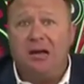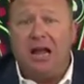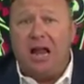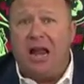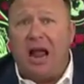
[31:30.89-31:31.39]

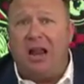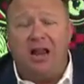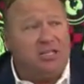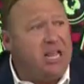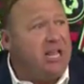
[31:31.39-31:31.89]
and
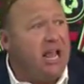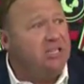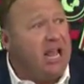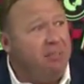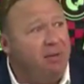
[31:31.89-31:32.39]
to see
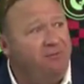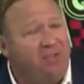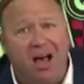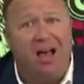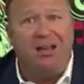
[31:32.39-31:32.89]
kids having
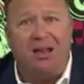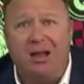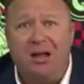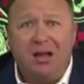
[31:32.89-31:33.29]
fun.